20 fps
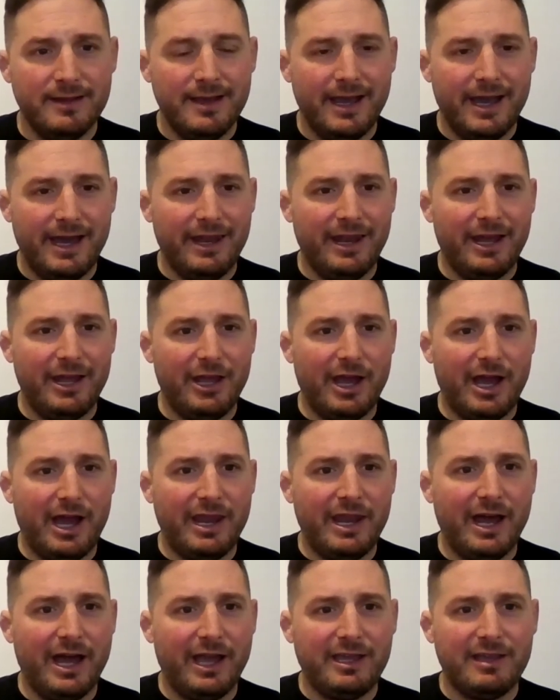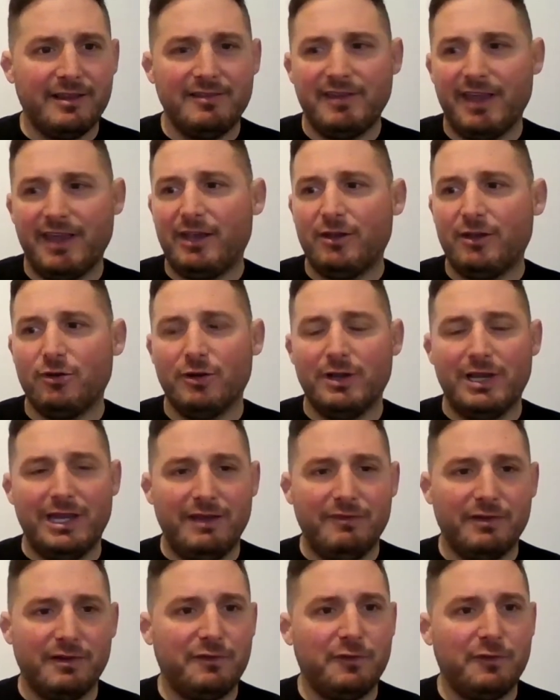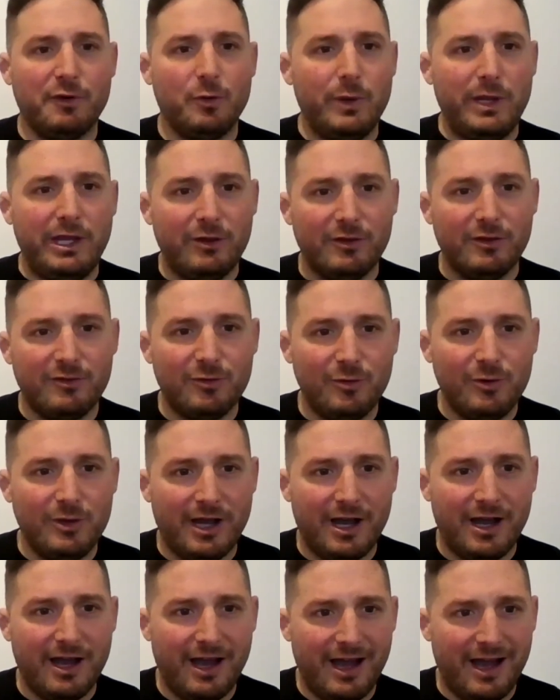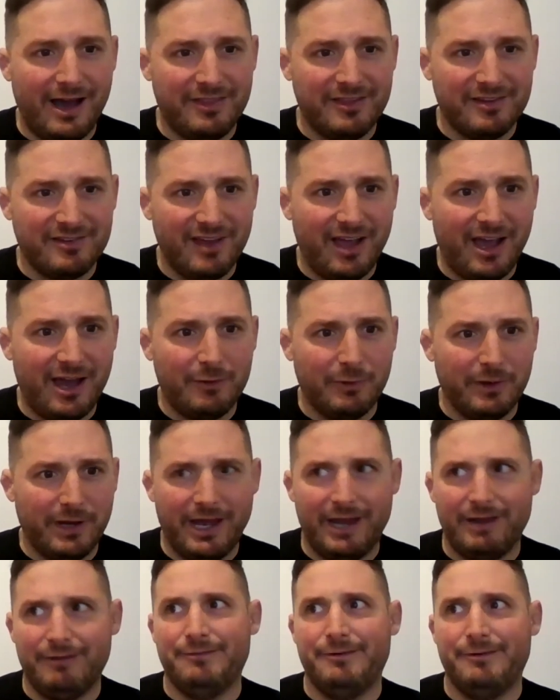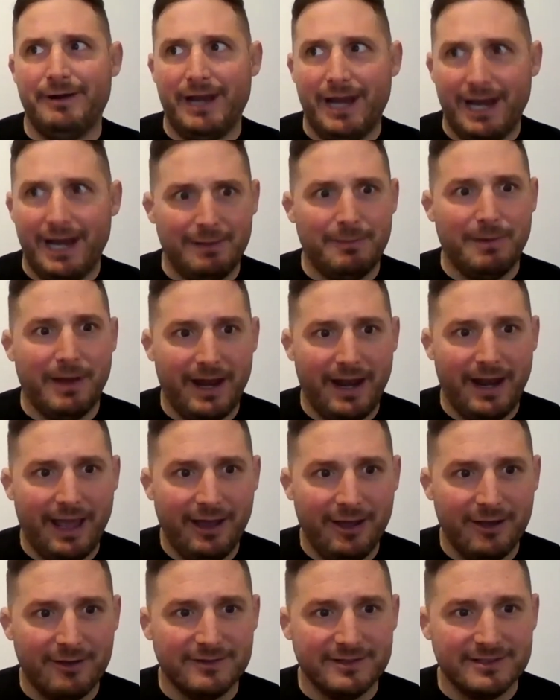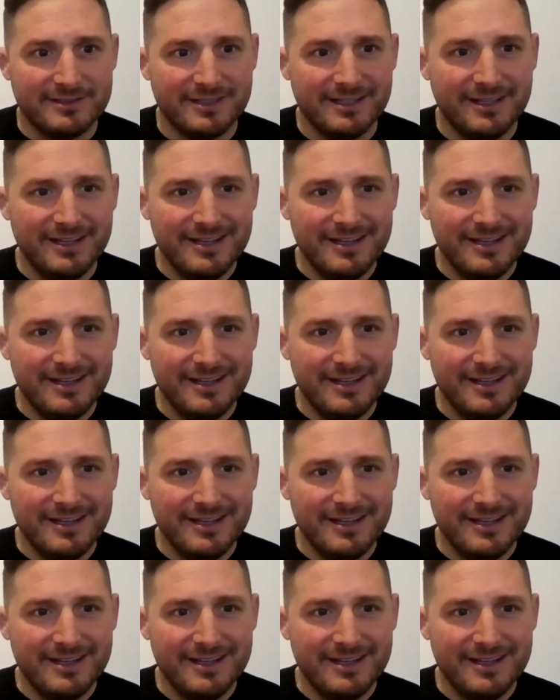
and I and I can take it or leave it for a week or two either side when I had really bad hangovers.